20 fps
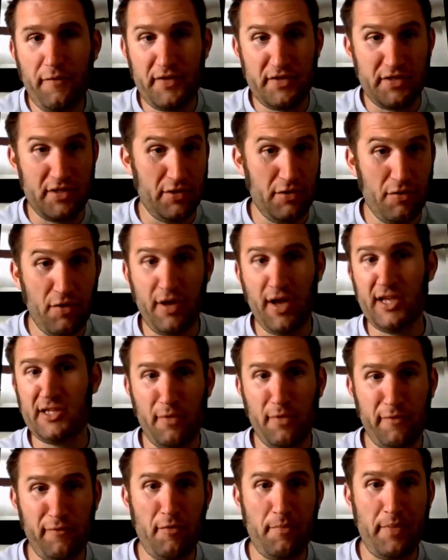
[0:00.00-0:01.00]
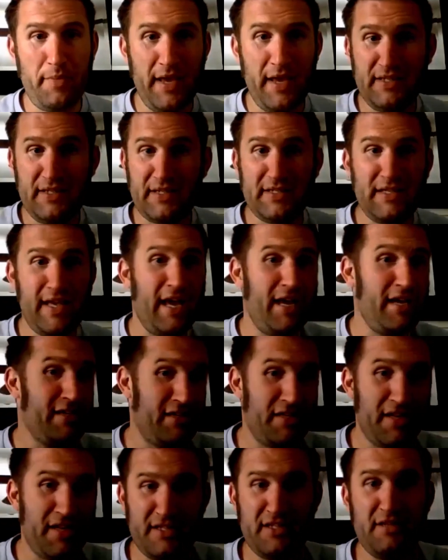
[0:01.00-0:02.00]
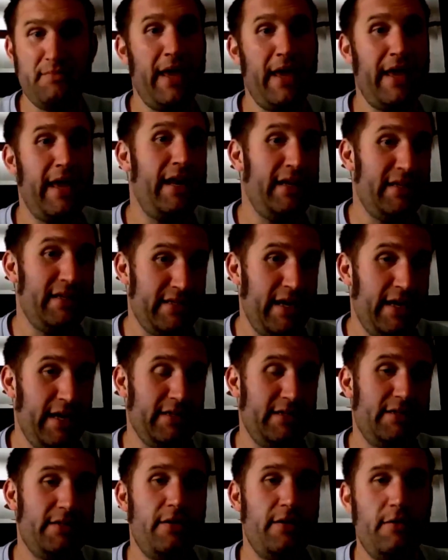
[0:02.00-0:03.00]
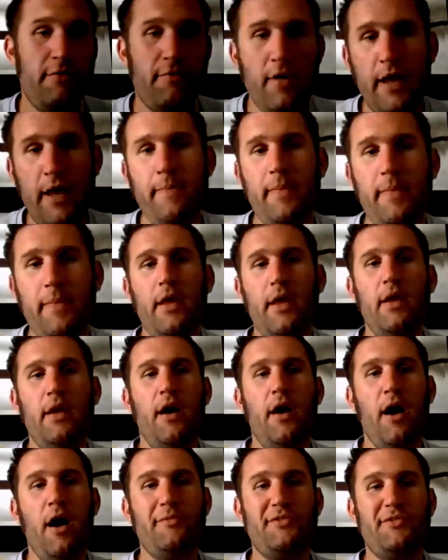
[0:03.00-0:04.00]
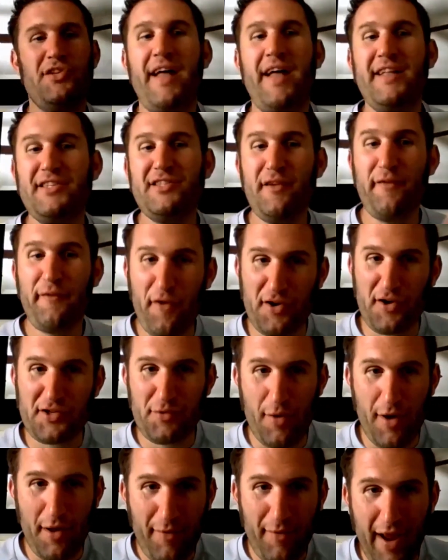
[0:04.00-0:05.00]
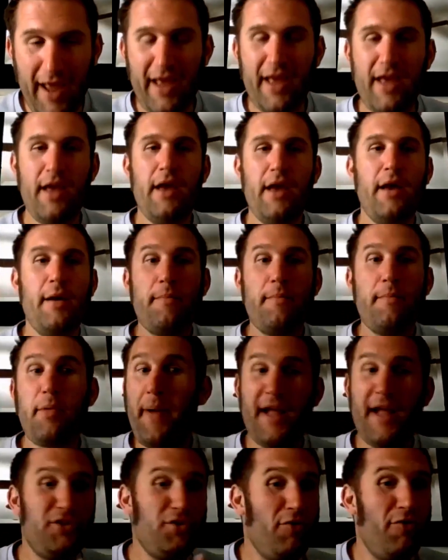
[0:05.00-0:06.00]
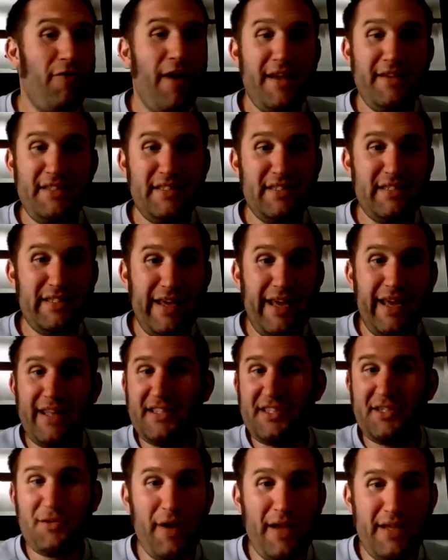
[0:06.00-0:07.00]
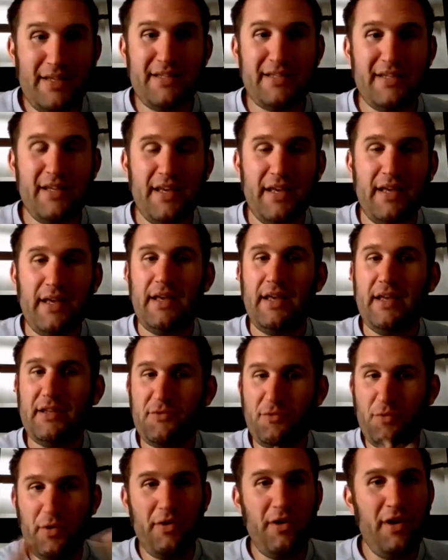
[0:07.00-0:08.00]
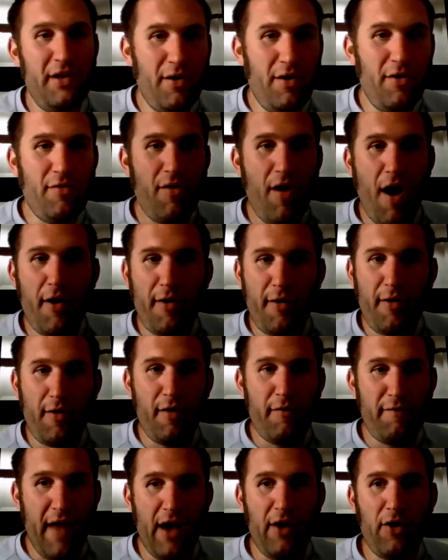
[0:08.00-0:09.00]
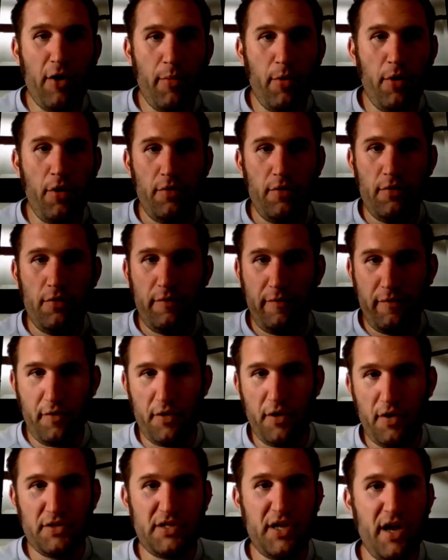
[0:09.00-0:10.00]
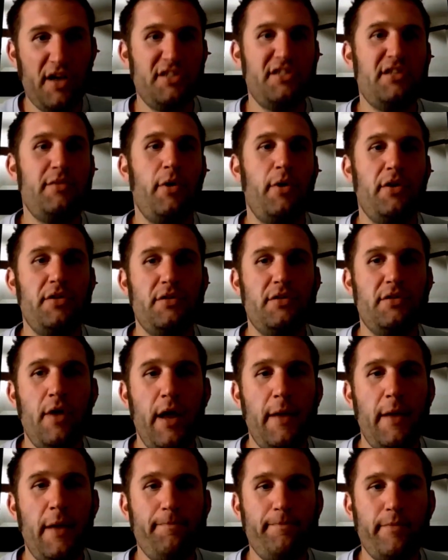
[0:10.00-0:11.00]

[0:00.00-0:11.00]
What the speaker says: it's a new customer for BE6K because it doesn't make any sense, right? So that's the first one, right? Perpetual licensing in Swiss is really no longer available for those customers, right?